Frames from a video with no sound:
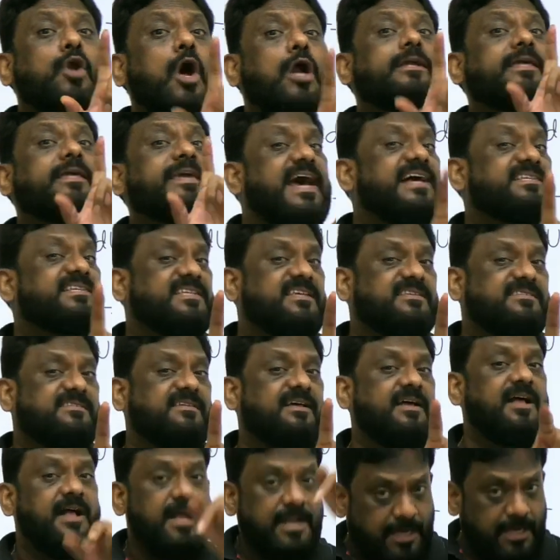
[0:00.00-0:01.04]
not
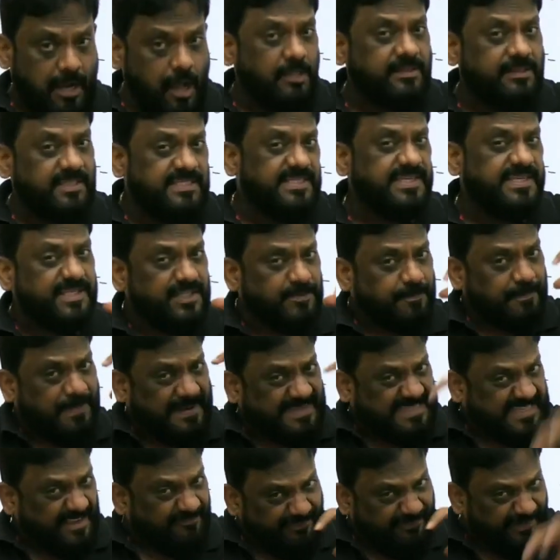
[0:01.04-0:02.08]
gases. Now this is
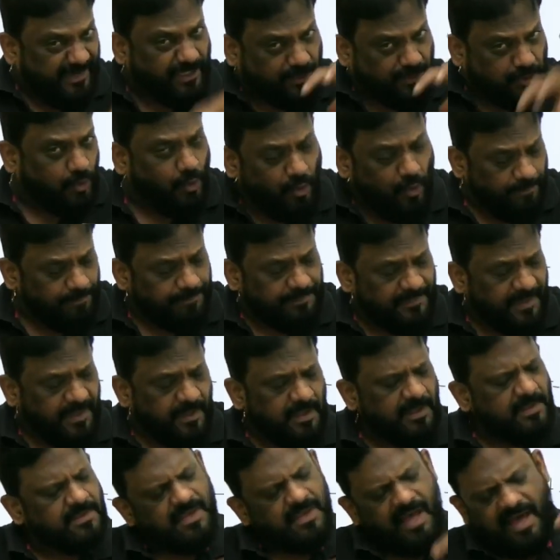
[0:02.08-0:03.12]
specific to,
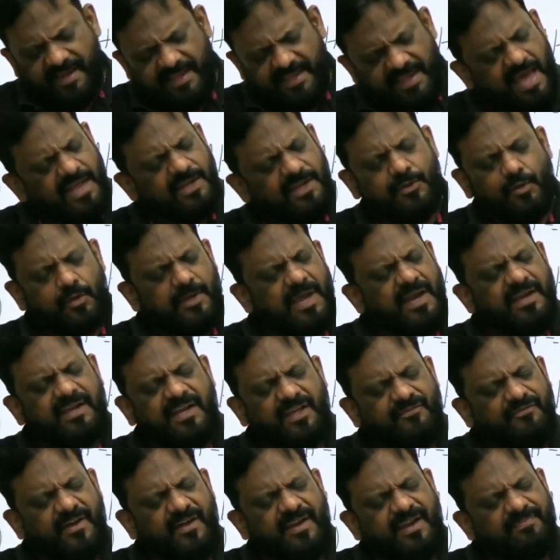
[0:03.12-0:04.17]
yaar, you can
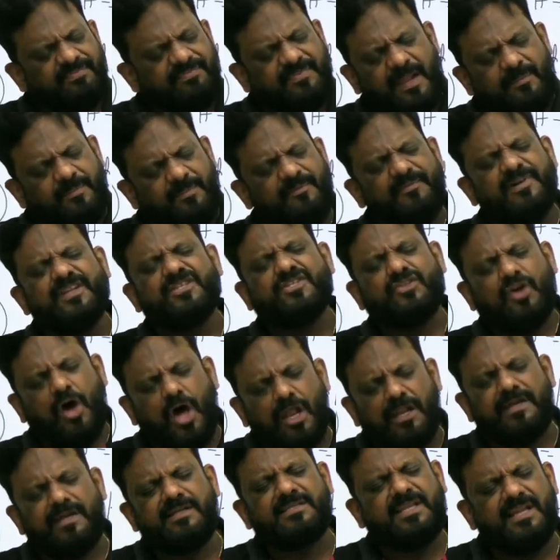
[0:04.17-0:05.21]
define enthalpy for
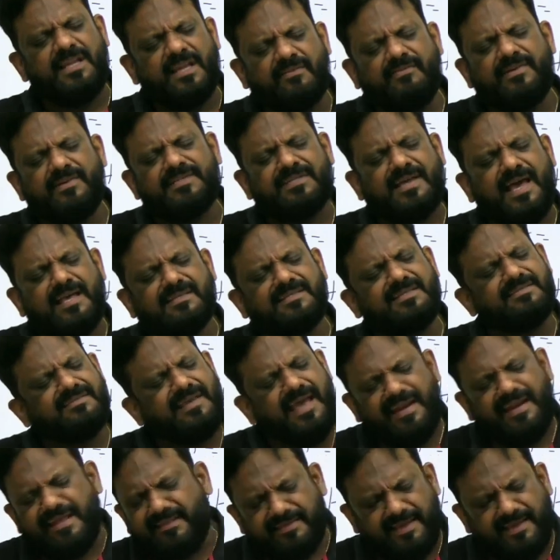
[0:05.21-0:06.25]
solids, liquids, gases,
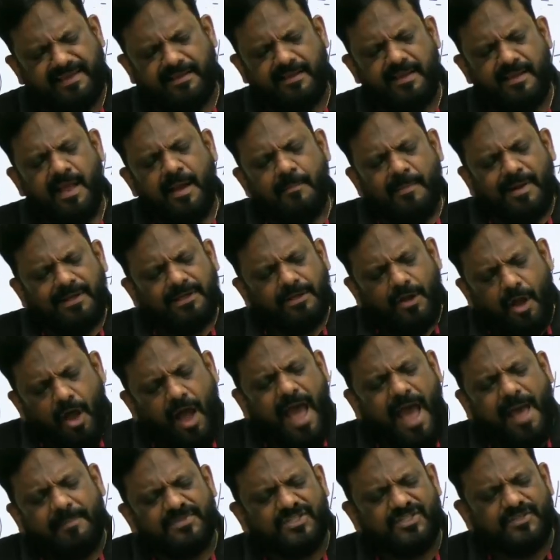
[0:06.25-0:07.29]
anything. But
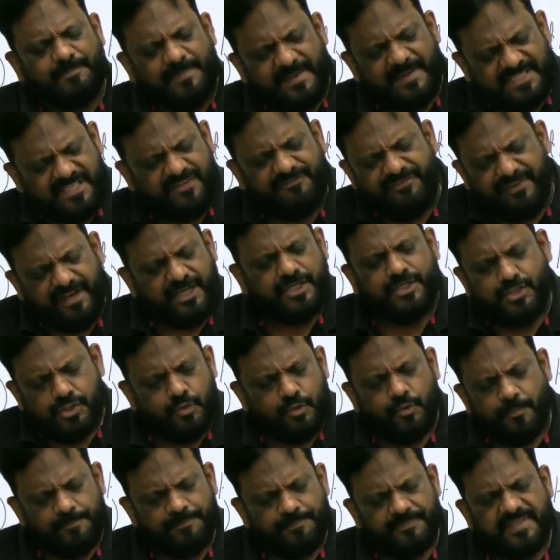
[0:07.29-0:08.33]
now I'm specific
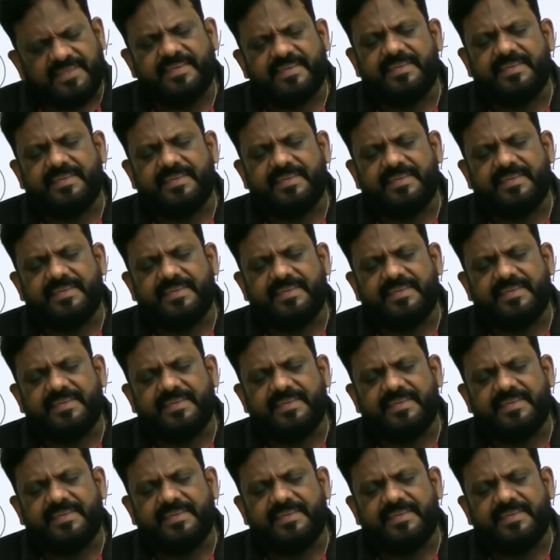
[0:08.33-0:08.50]
to